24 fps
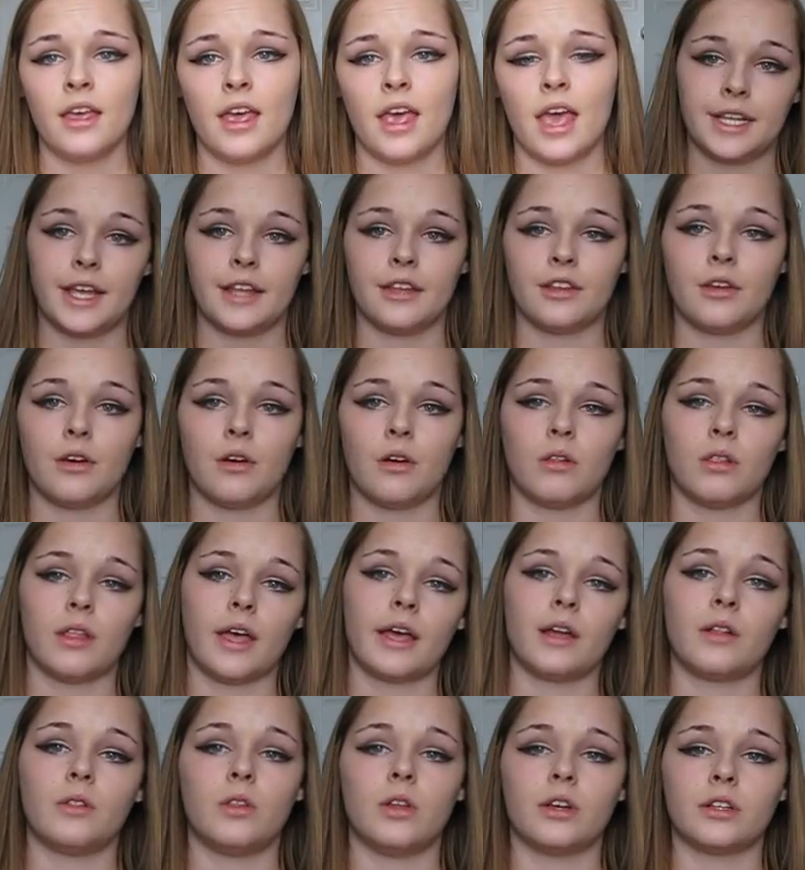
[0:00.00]
Daniel
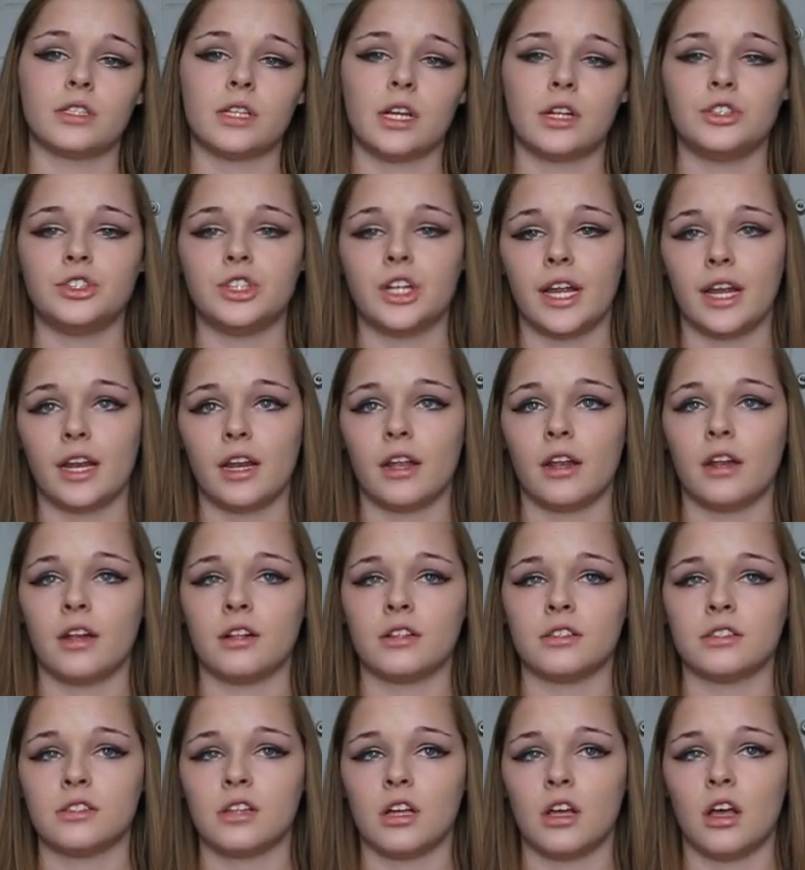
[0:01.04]
like looked at Jaden
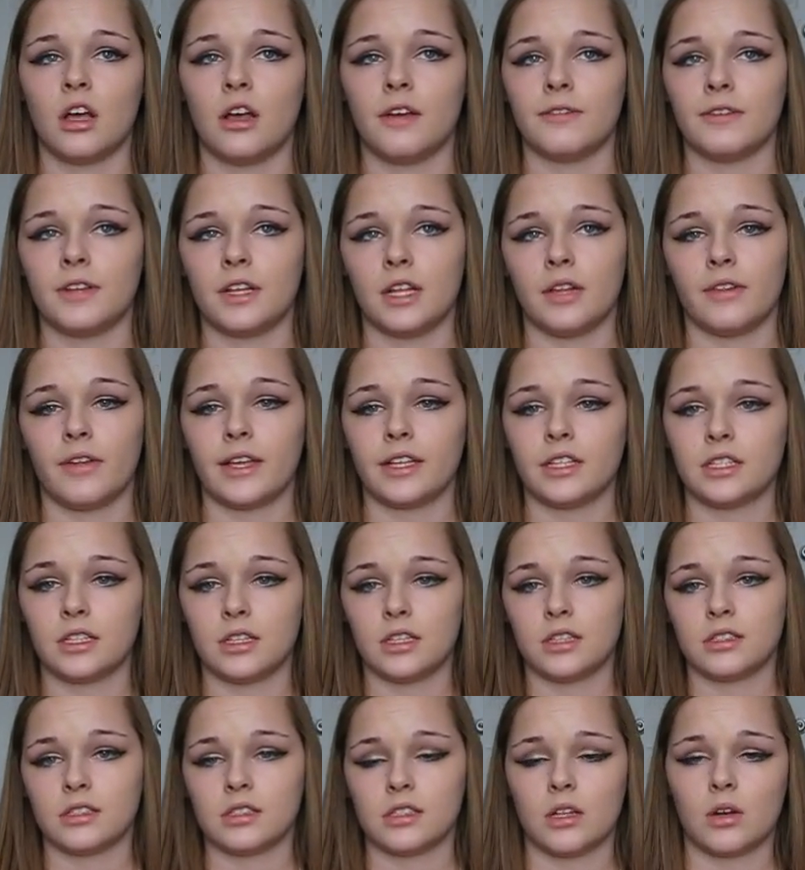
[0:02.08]
and stuff, and he like did
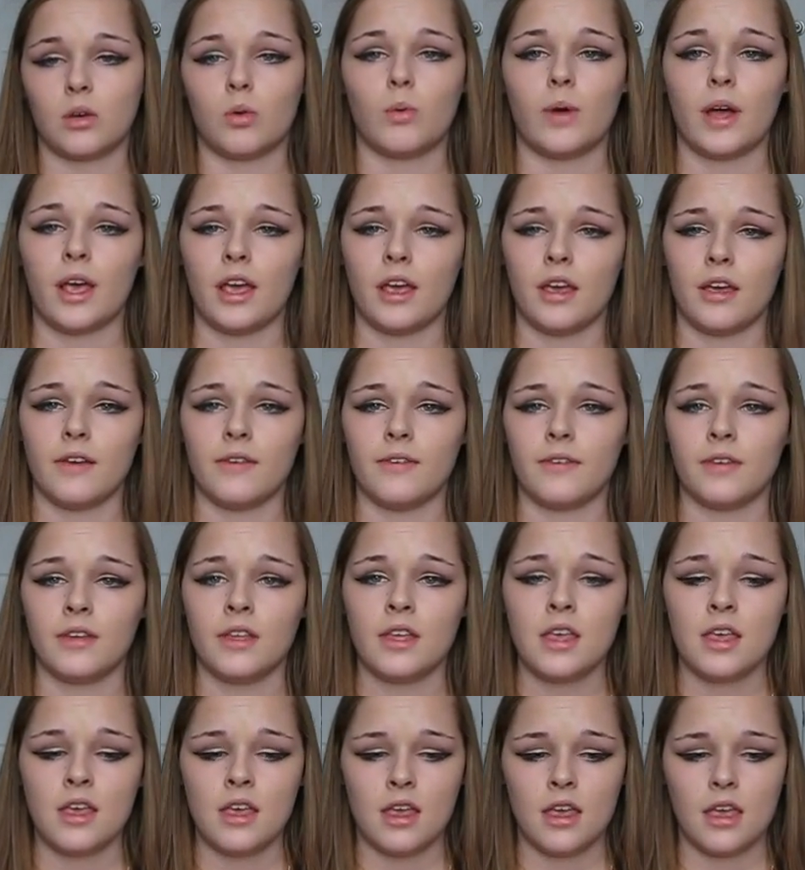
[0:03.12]
this little wave,
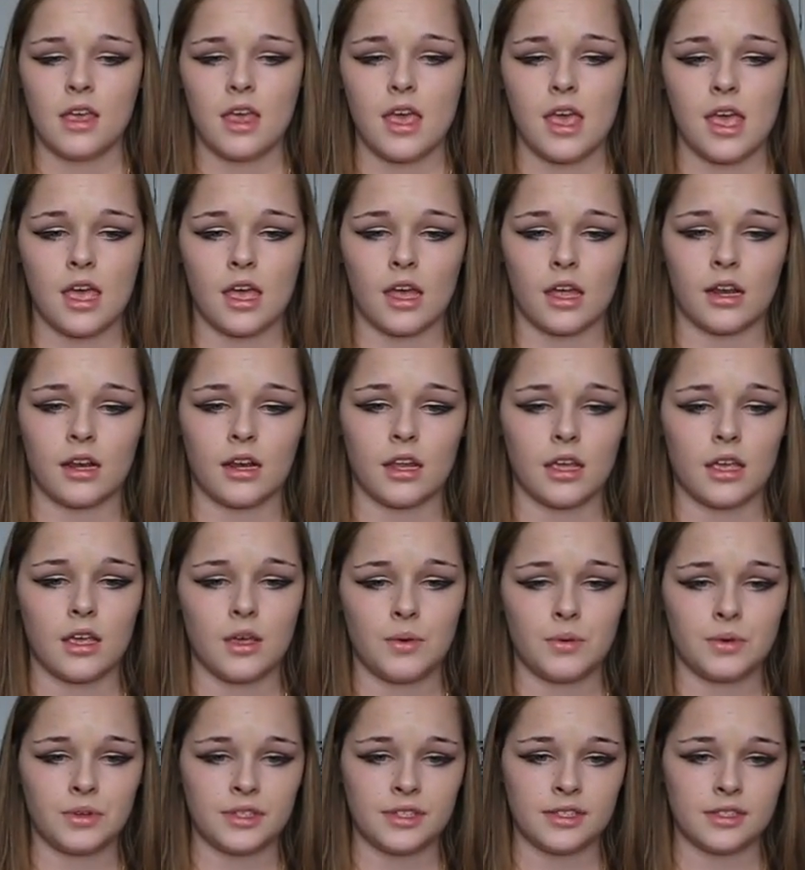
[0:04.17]
and
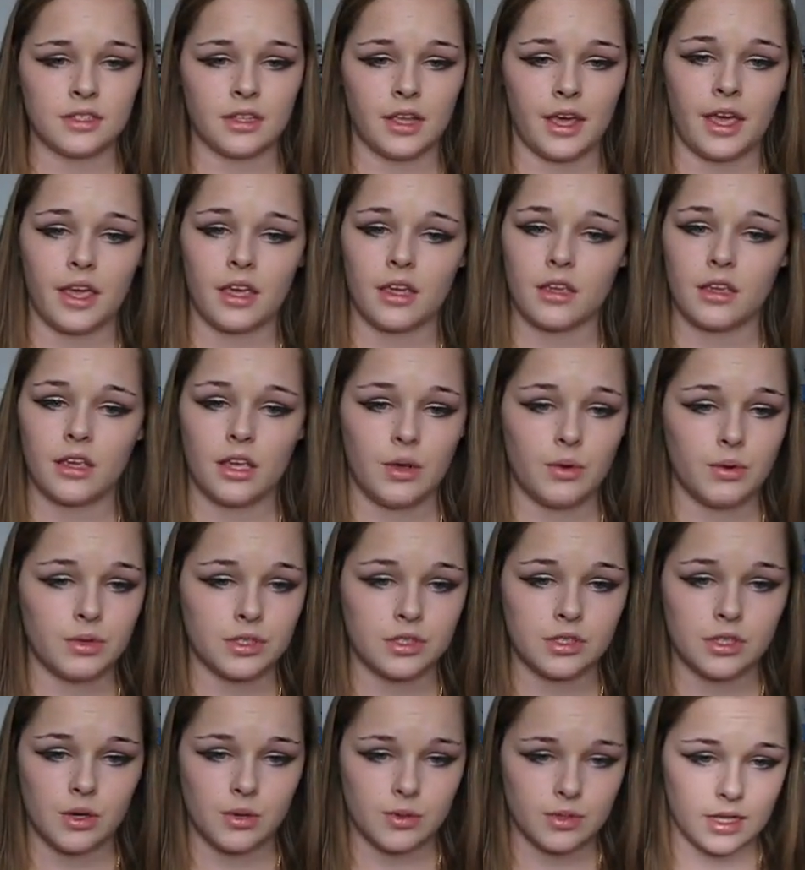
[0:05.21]
it was like, it was
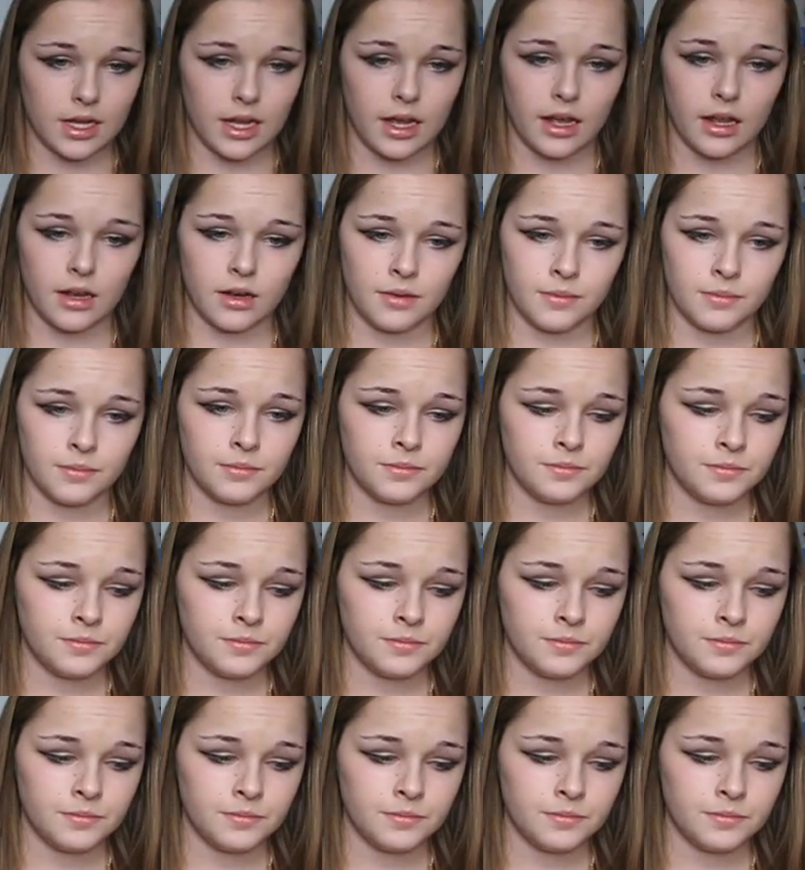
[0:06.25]
so sad.